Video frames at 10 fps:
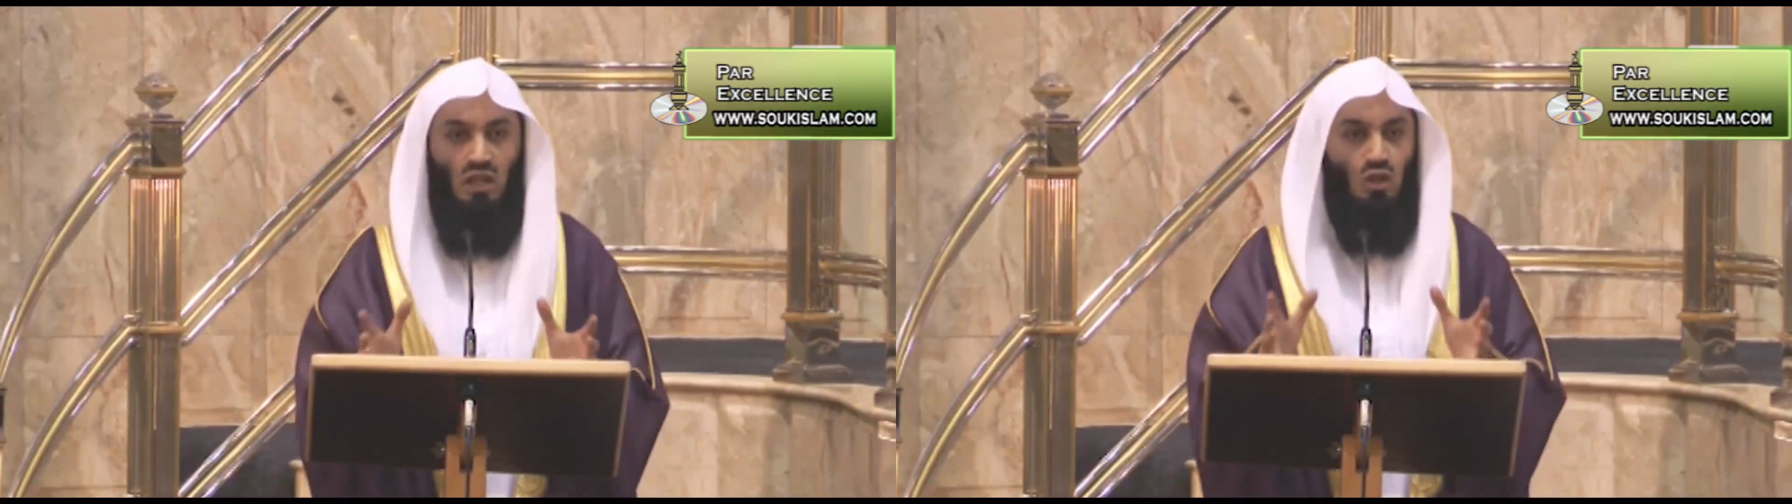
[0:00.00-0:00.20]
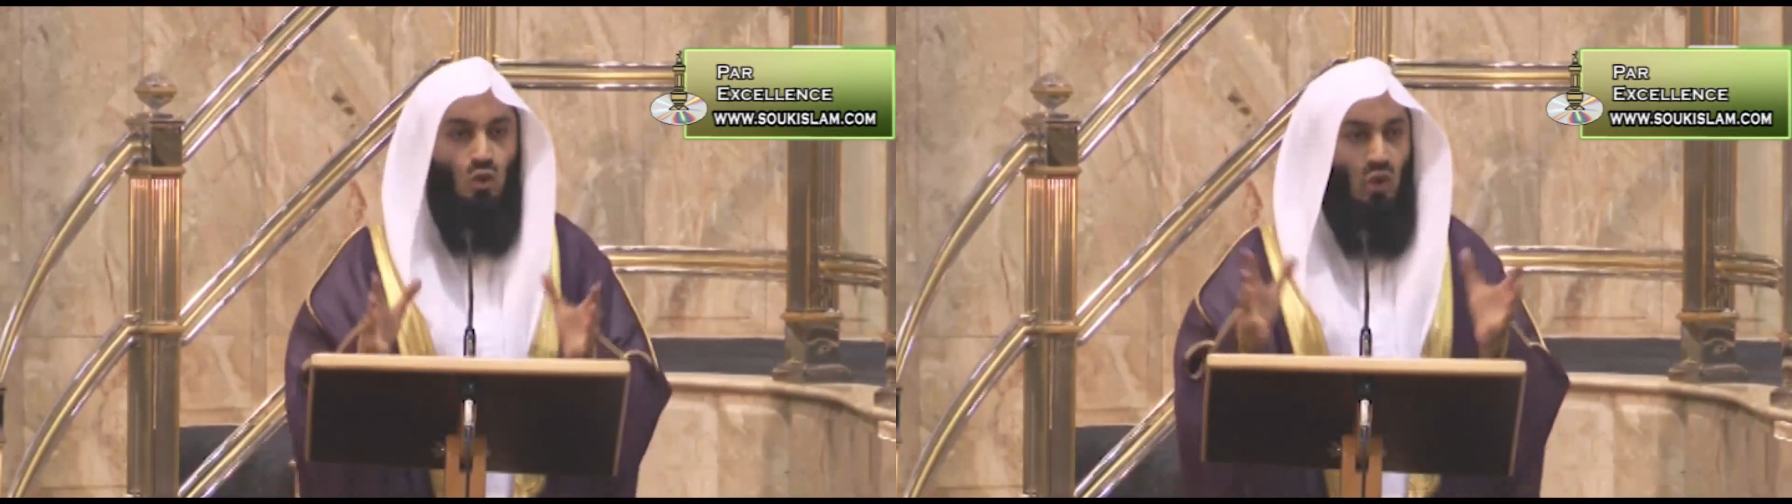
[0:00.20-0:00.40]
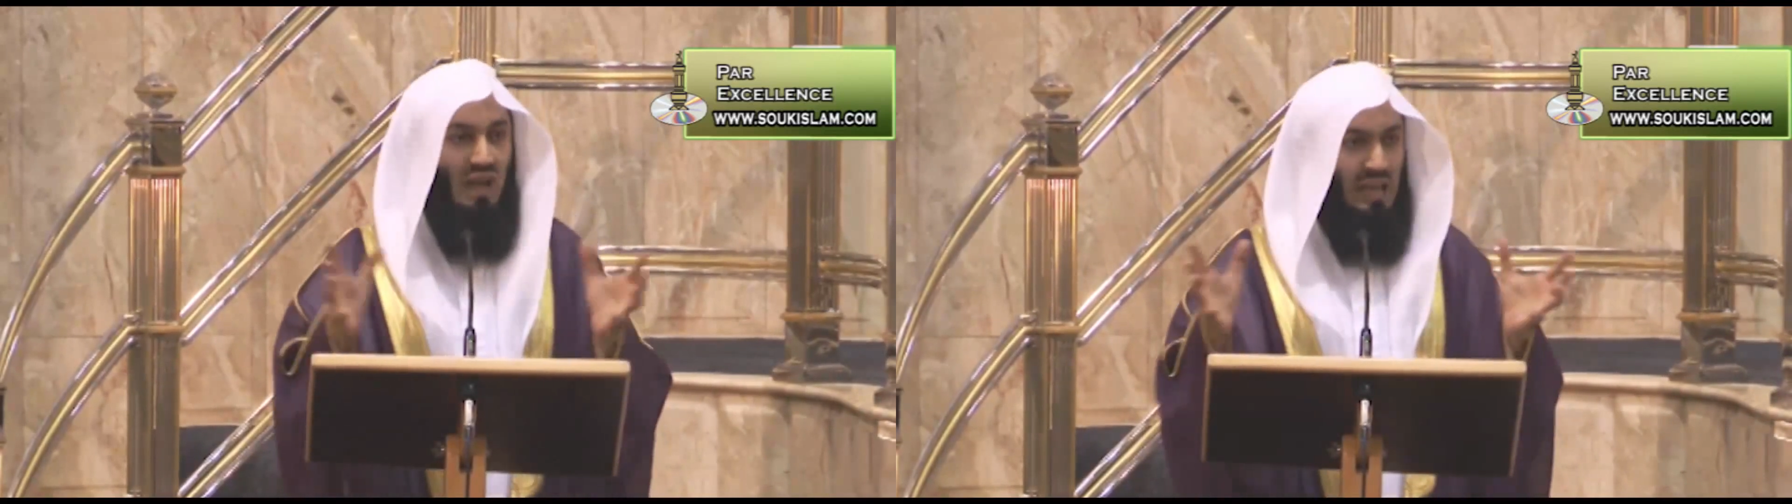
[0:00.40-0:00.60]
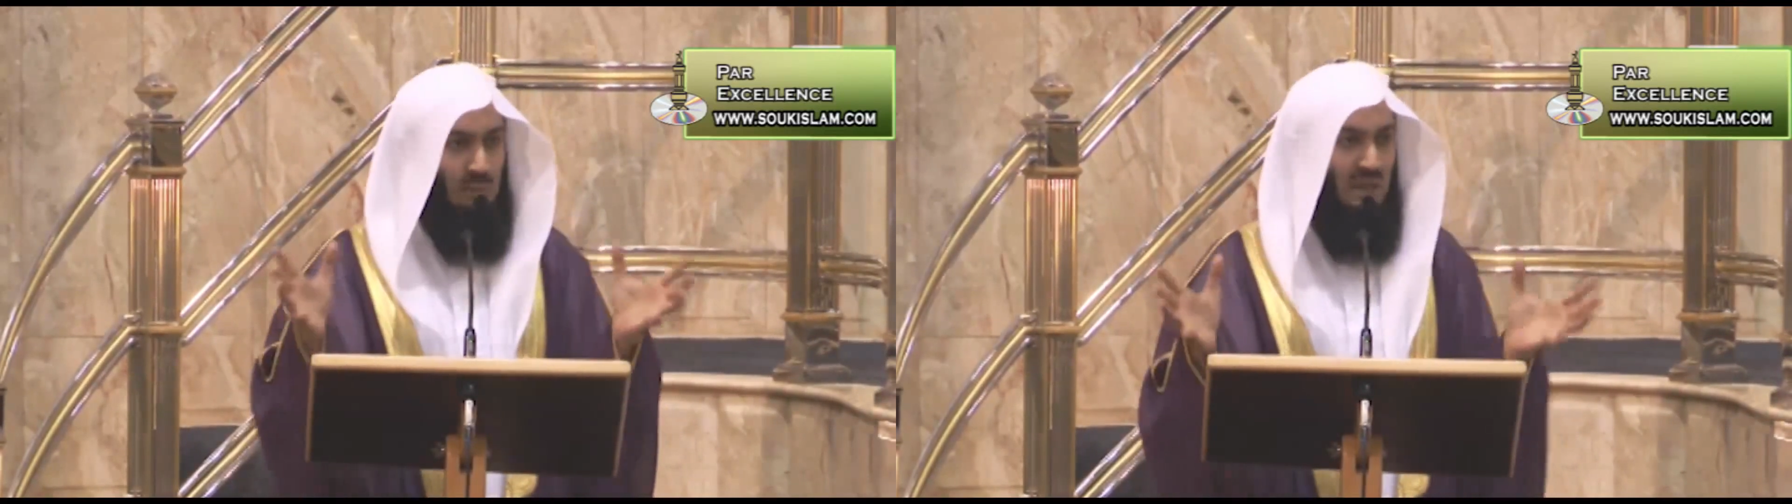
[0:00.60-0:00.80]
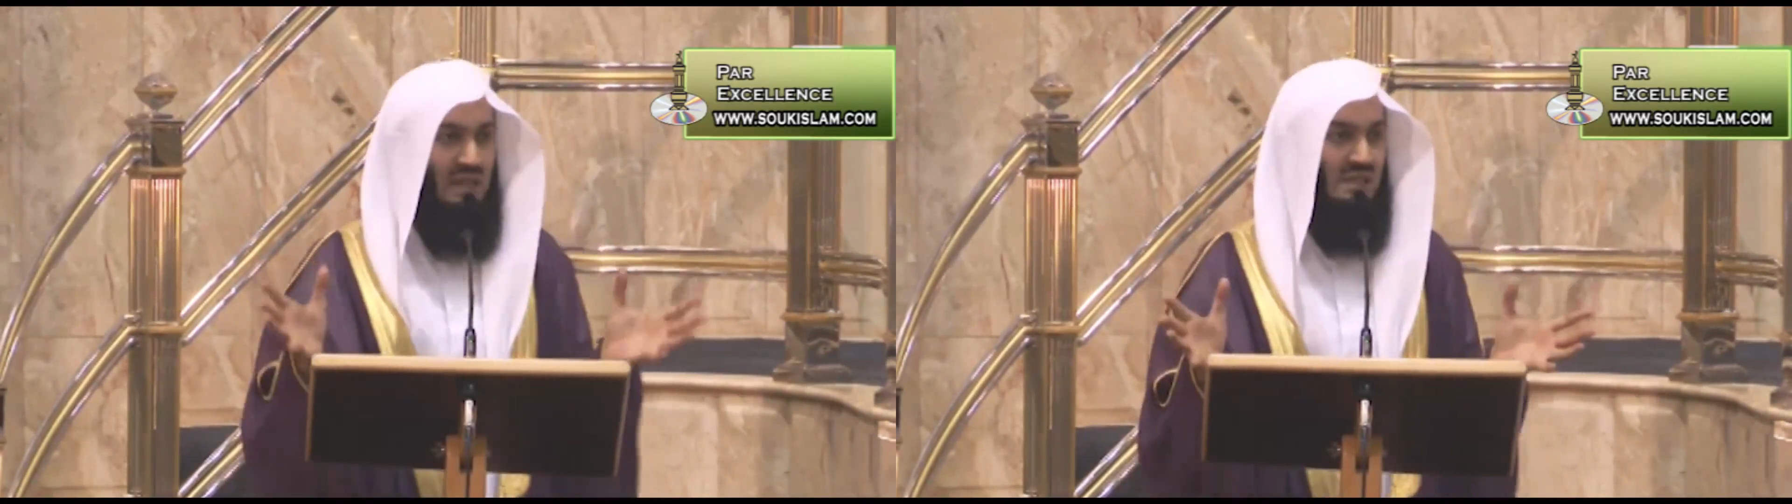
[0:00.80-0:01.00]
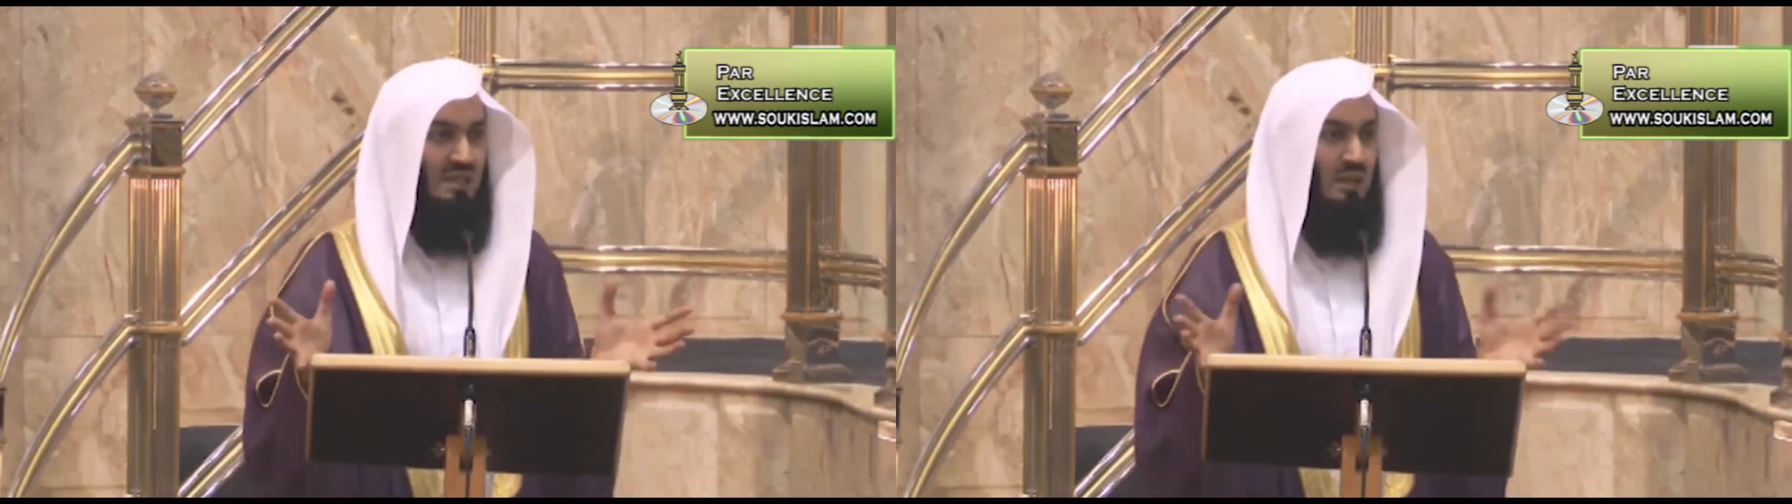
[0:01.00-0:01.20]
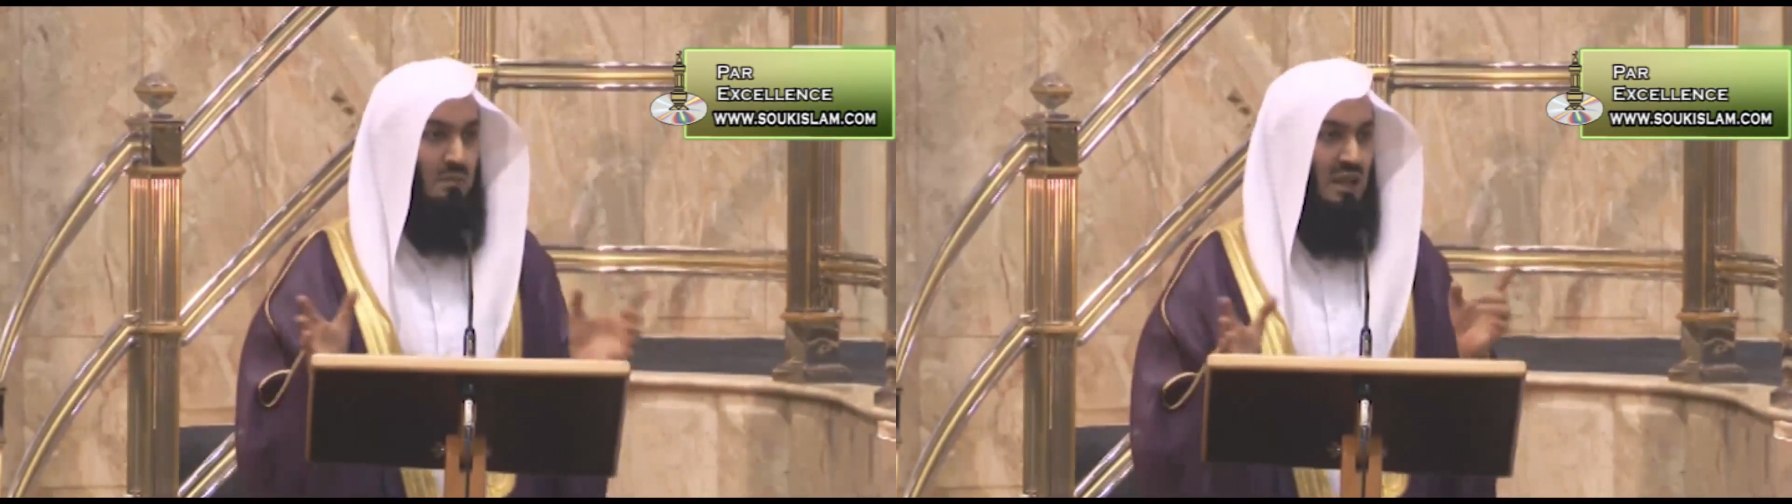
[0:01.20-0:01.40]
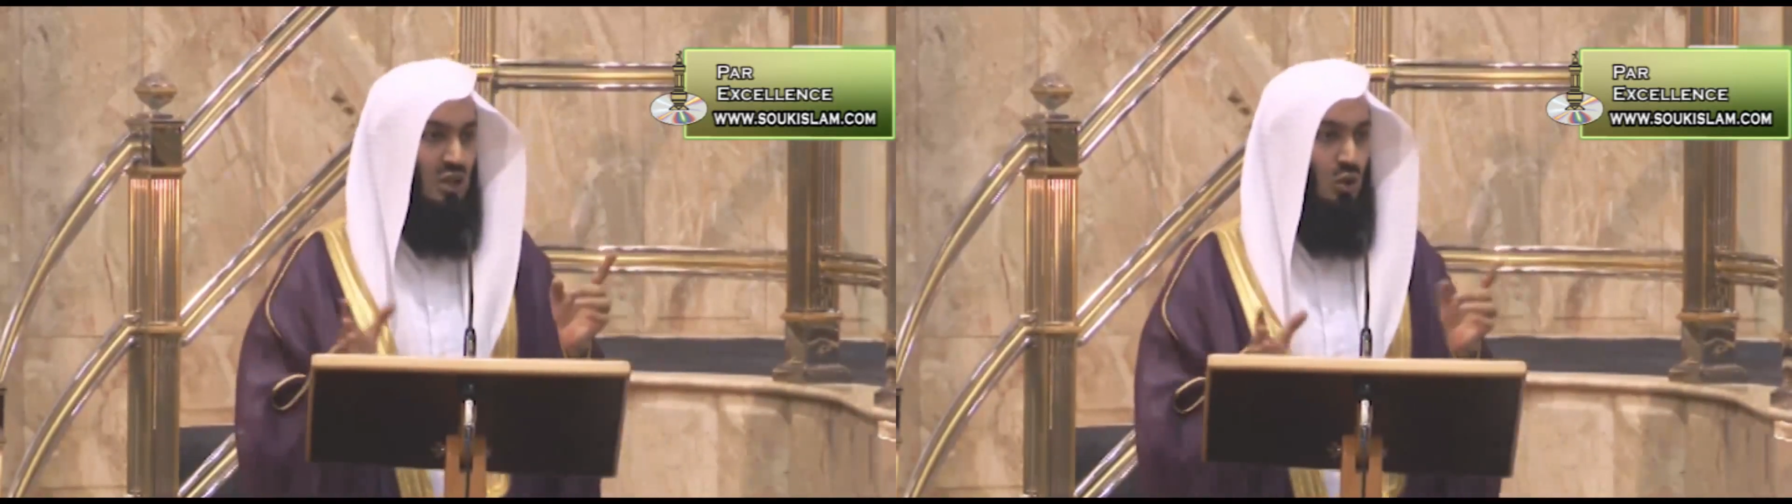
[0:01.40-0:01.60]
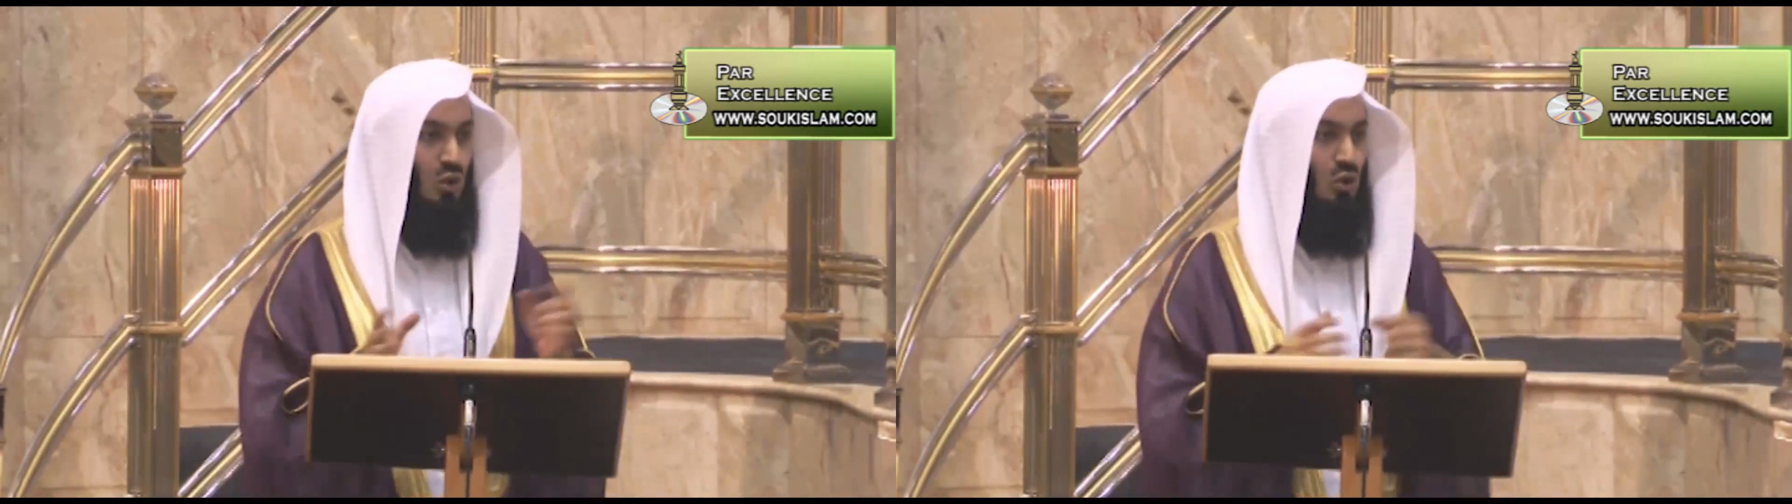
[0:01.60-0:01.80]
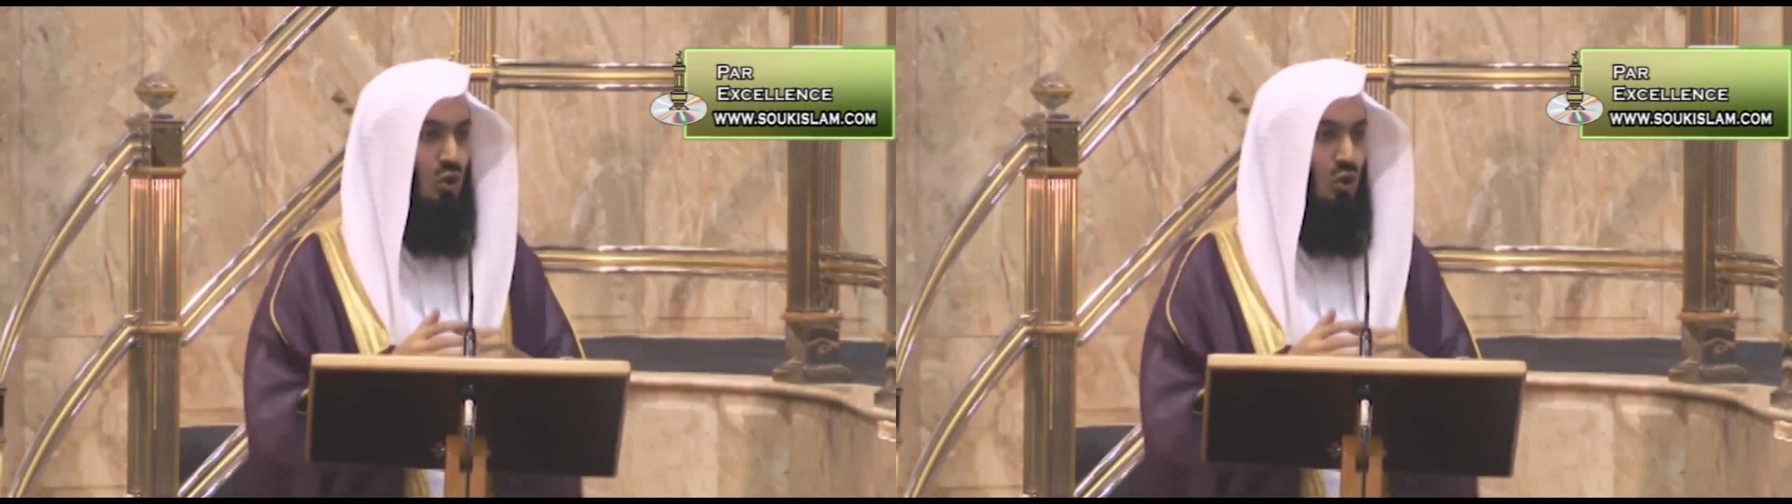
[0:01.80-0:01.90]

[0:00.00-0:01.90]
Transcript: you would like peace, make sure your